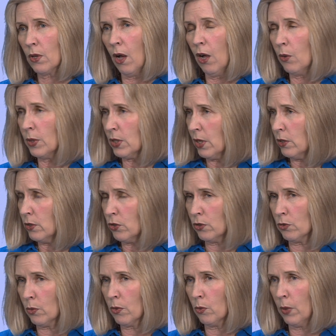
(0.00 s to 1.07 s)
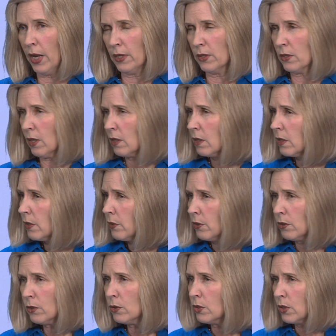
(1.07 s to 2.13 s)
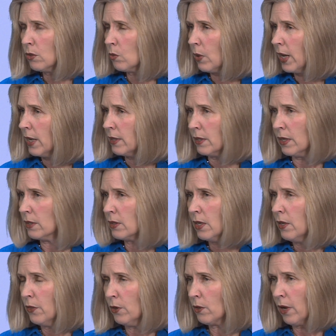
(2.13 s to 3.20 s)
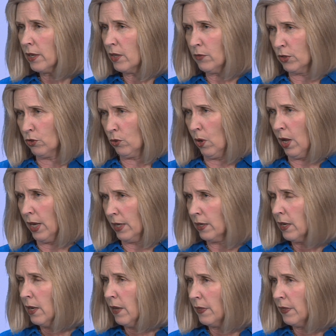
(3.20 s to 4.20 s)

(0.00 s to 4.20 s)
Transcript: always had issues with weight, and suddenly they're losing weight, and they're not even trying.